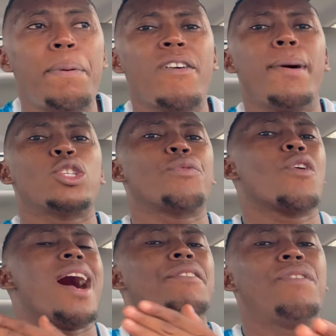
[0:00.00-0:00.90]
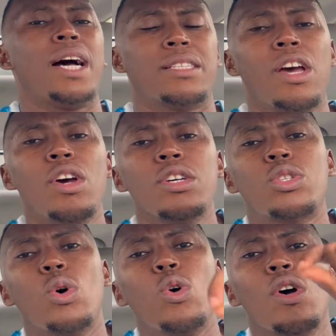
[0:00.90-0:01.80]
the performance of your advert.
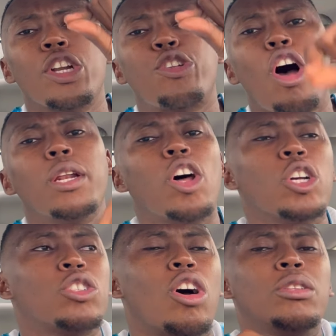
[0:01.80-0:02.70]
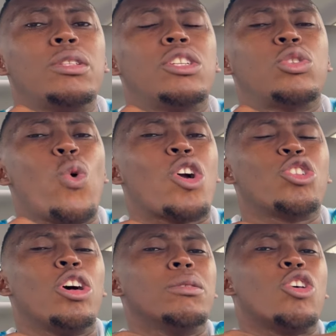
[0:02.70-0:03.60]
So don't don't don't
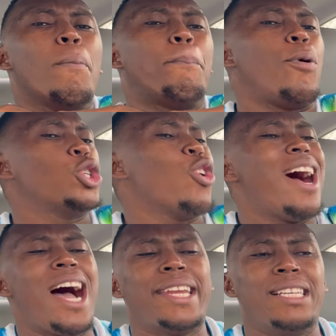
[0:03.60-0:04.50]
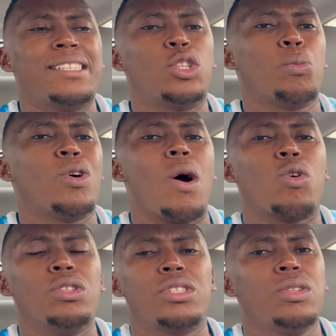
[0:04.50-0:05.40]
don't, don't post your ad and say tomorrow I'll
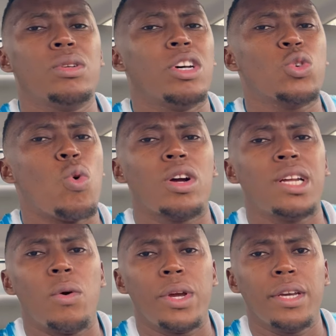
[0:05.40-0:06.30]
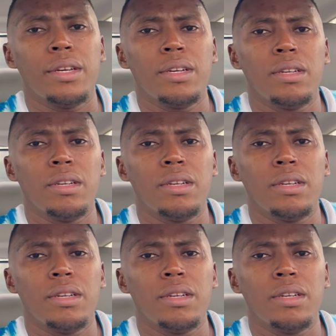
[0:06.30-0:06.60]
continue. It doesn't work that way.